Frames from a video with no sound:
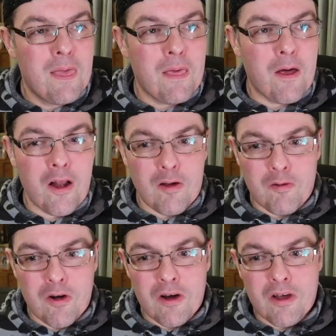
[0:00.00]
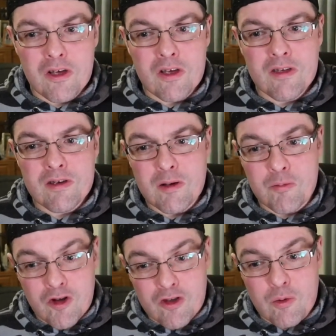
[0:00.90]
Oliver comes
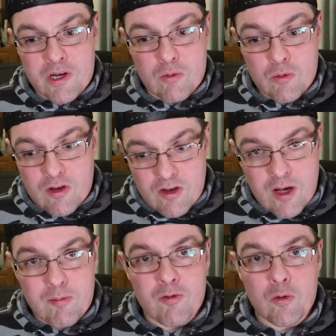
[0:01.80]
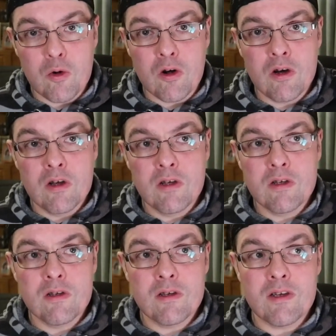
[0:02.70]
out the window on the top floor
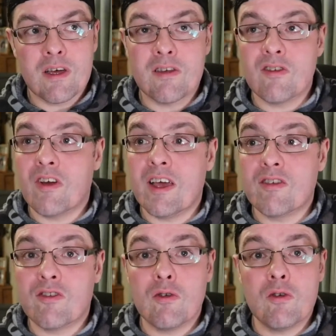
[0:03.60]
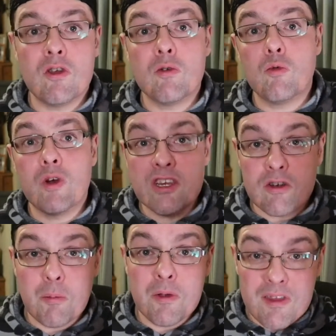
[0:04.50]
and tries to, you know, reach
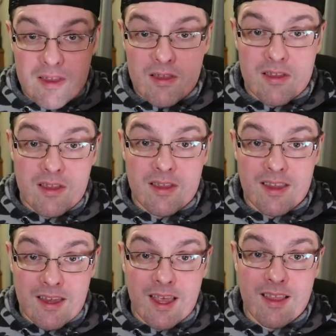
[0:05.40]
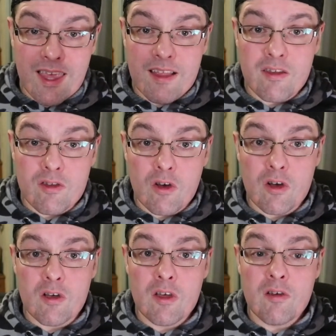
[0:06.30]
up to get the
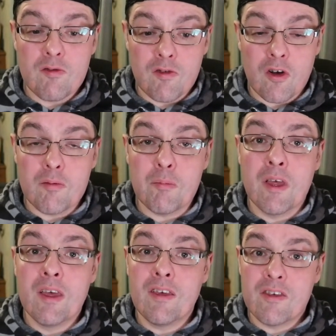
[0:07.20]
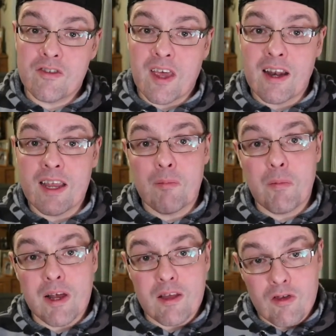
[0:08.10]
dog from Stanley to
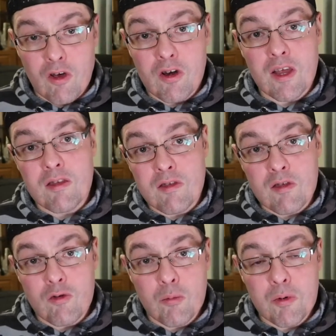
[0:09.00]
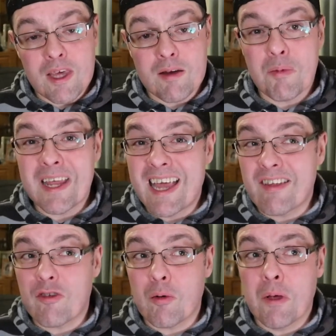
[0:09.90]
bring it down into the room again, but
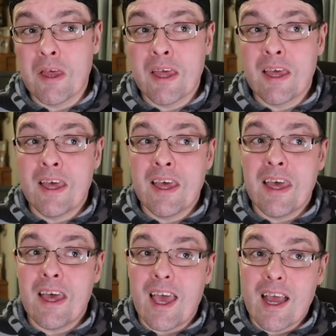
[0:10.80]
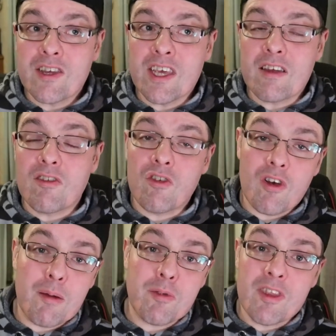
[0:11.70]
ends up actually getting
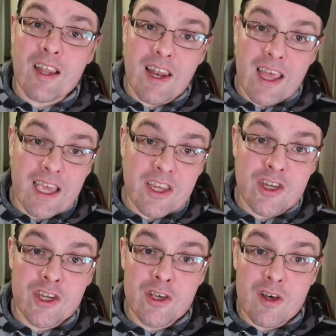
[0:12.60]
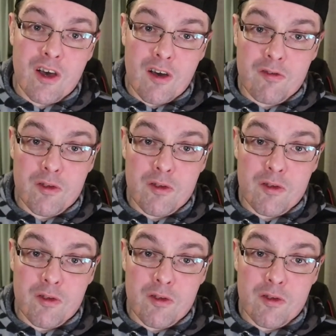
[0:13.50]
trapped in the ledge of the